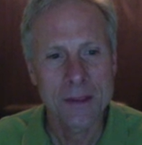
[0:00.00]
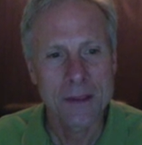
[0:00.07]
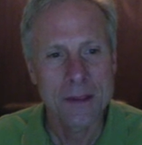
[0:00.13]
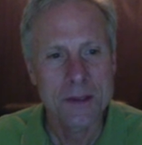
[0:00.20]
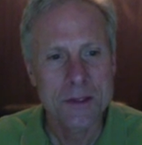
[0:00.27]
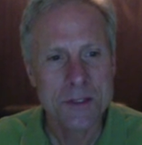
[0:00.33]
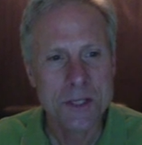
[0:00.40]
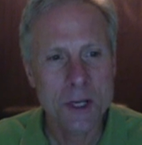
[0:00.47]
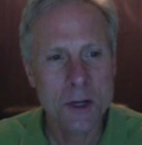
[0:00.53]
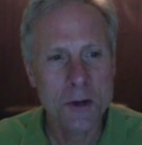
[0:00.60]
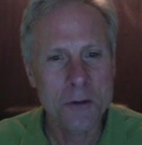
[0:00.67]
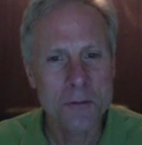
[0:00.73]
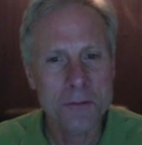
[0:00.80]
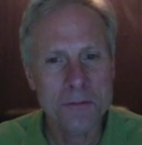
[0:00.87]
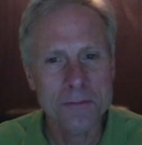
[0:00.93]

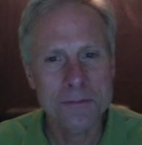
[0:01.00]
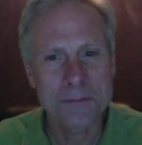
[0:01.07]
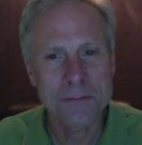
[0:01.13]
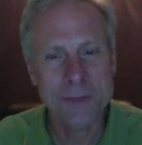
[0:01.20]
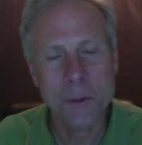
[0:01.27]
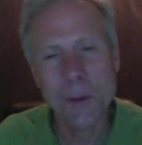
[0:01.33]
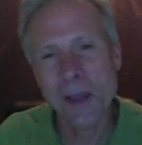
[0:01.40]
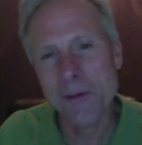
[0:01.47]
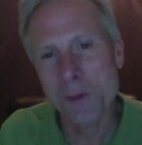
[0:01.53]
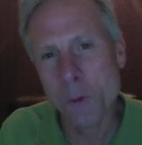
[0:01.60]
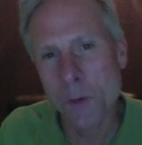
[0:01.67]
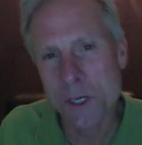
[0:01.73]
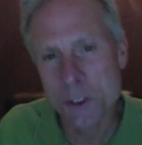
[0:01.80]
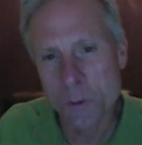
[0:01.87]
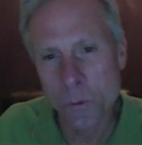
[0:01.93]
So then we have
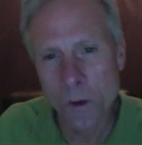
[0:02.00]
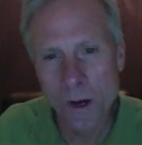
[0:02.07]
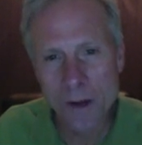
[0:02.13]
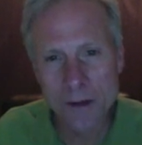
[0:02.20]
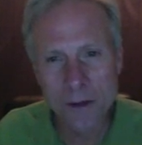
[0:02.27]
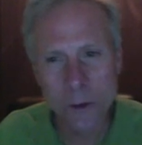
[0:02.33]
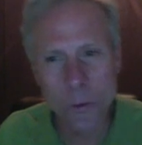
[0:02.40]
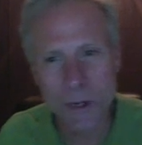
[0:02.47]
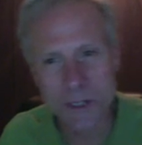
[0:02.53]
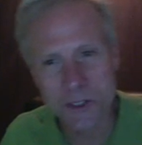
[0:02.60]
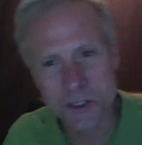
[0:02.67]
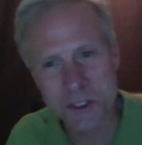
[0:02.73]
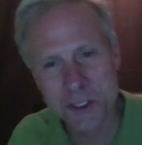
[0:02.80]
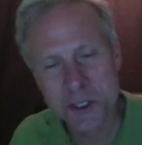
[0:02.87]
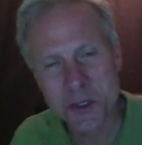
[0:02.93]
equation 1, equation
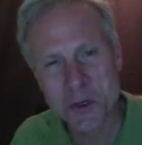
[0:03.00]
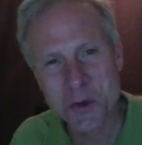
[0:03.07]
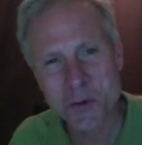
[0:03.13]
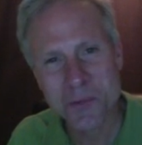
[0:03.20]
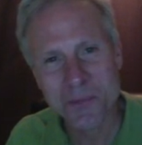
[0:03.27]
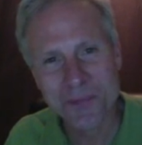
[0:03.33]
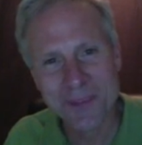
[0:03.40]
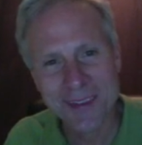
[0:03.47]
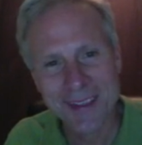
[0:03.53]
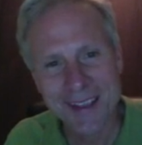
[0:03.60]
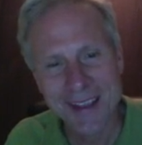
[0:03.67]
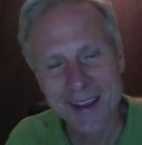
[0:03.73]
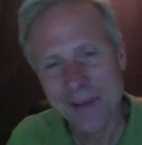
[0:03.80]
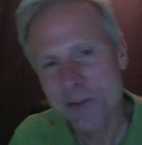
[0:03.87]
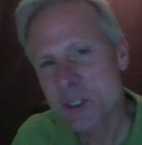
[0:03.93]
2,
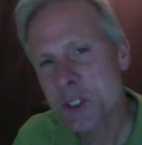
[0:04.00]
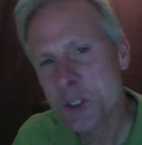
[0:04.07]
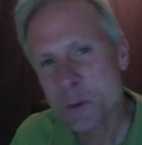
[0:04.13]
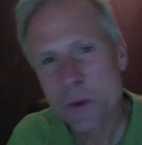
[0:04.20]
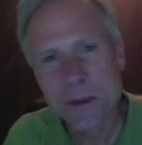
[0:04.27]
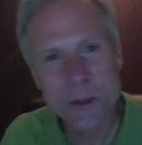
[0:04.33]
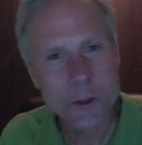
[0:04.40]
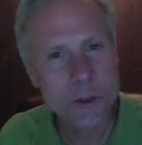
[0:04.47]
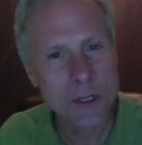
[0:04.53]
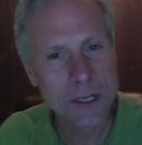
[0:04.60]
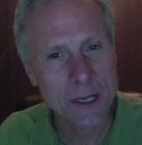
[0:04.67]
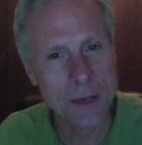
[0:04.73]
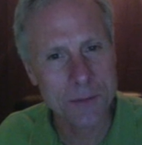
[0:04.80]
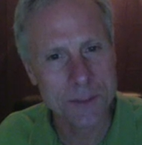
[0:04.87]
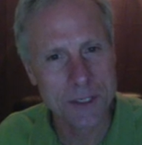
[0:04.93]
and this is where the trick
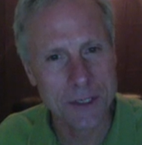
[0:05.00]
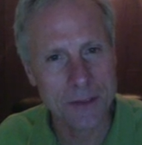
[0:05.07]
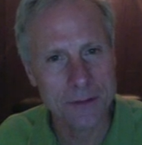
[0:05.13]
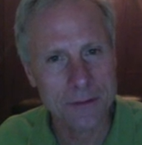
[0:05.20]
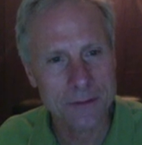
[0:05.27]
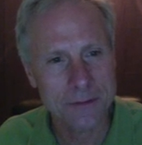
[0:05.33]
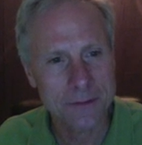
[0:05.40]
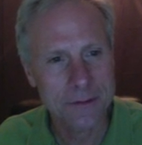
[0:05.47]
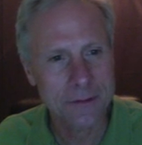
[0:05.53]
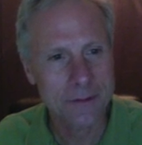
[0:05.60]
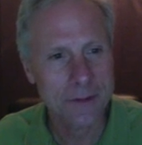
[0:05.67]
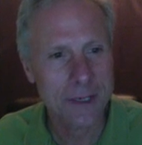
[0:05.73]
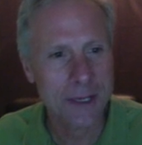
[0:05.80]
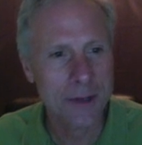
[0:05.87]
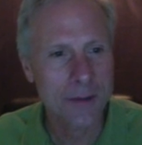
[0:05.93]
comes in,
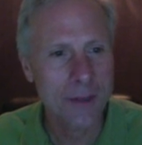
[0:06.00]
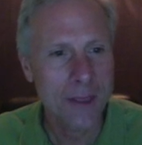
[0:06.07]
okay?